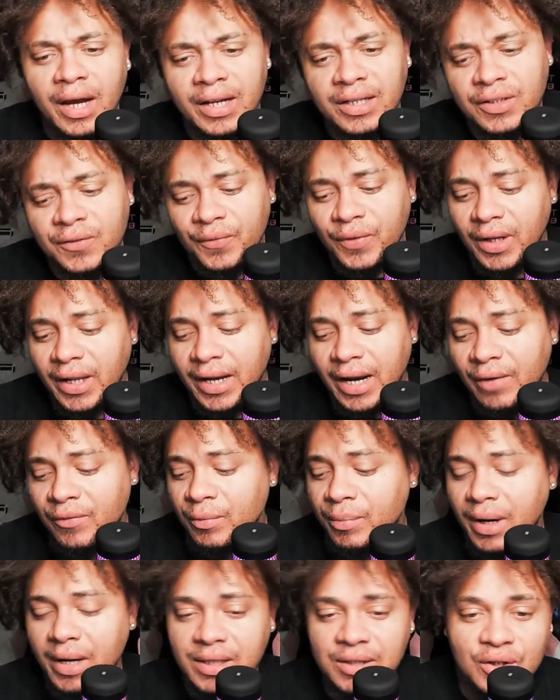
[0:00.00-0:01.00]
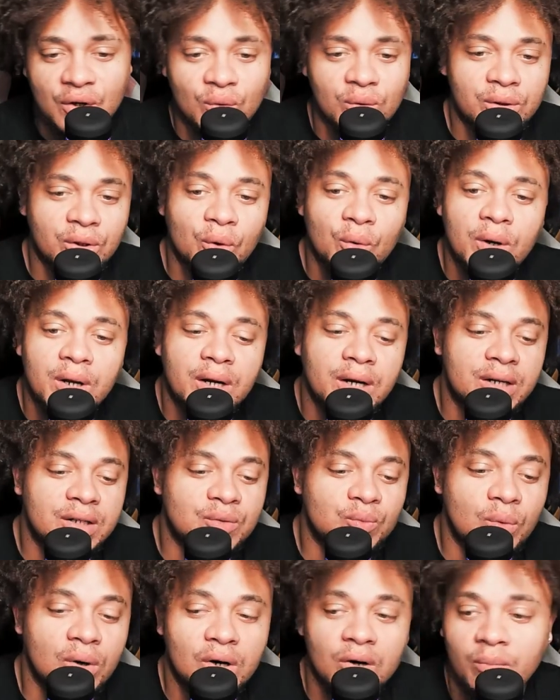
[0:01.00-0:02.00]
I just feel like everybody's going through it in this
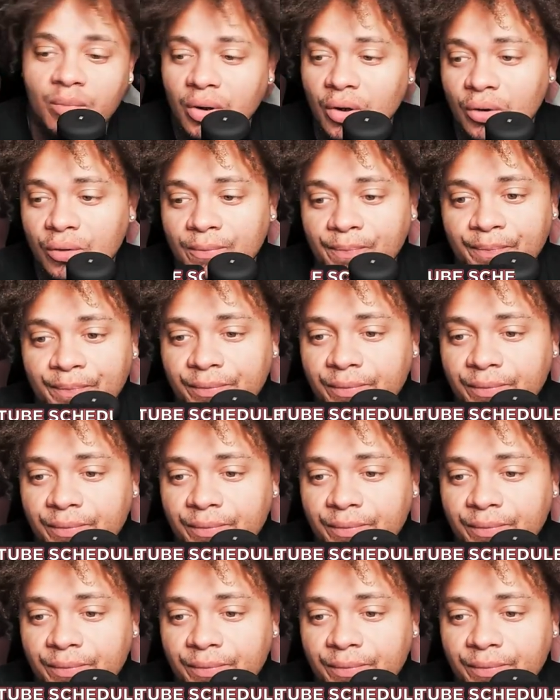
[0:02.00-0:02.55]
world, bro.